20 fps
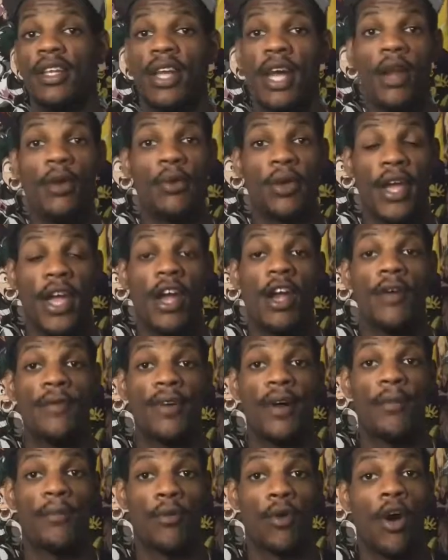And I don't care if
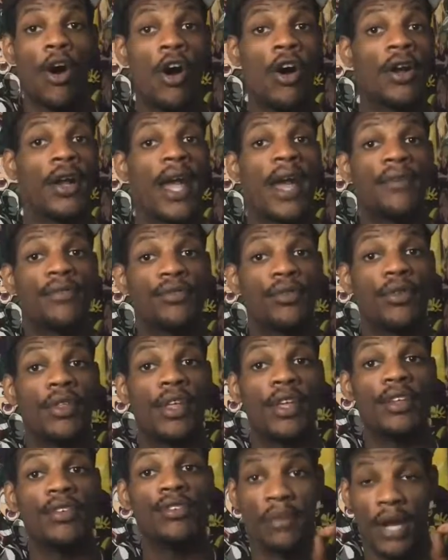I'm wrong after
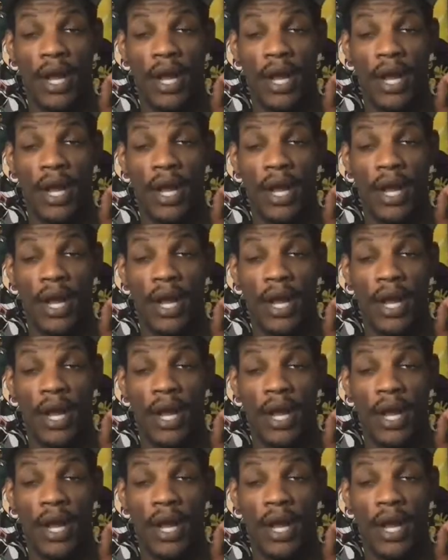this,